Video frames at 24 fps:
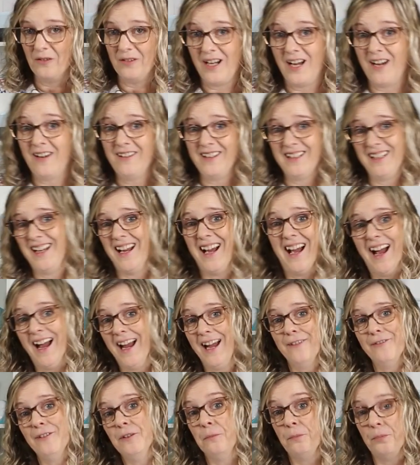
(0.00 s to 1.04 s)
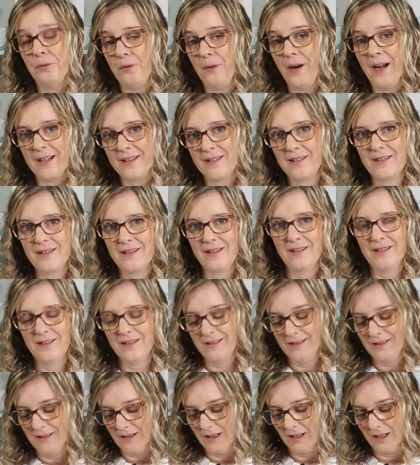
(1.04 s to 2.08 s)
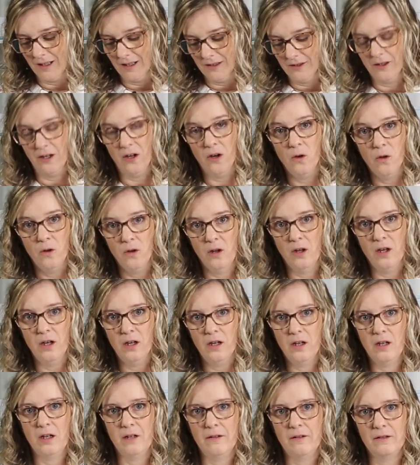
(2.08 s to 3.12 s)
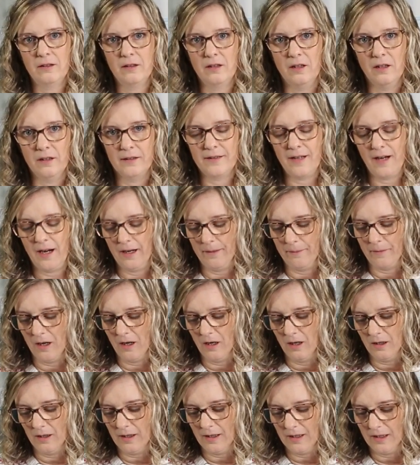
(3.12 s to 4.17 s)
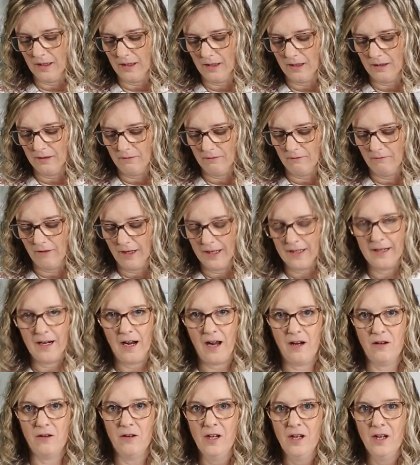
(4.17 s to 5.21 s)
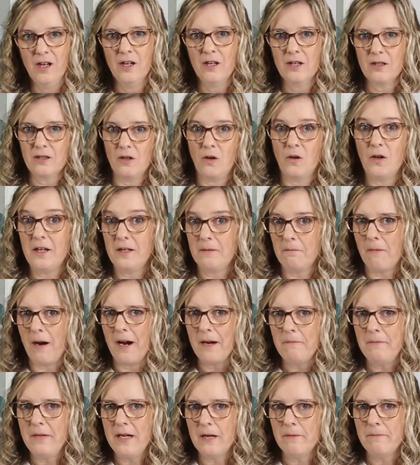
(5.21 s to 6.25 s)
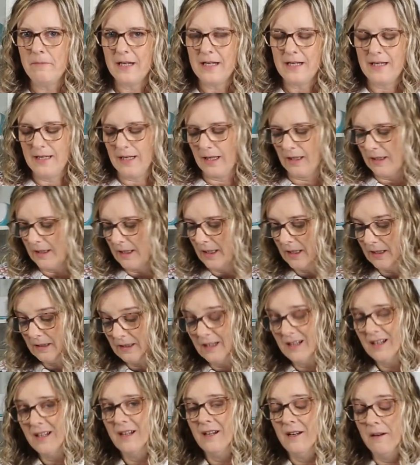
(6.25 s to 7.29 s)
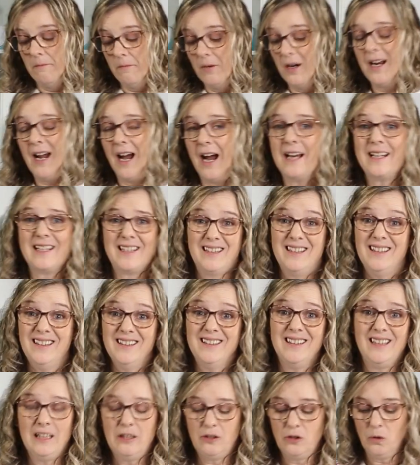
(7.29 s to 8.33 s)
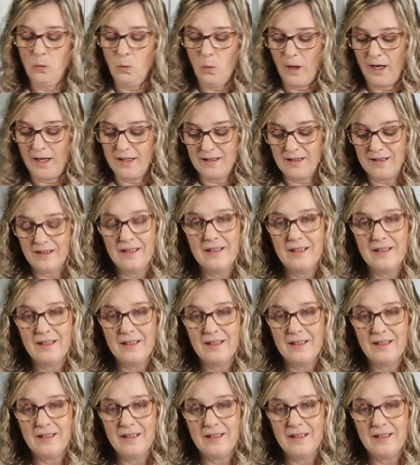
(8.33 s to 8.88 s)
now I haven't pressed the whole time right now, so it might be a bit delicate, but I still need to wait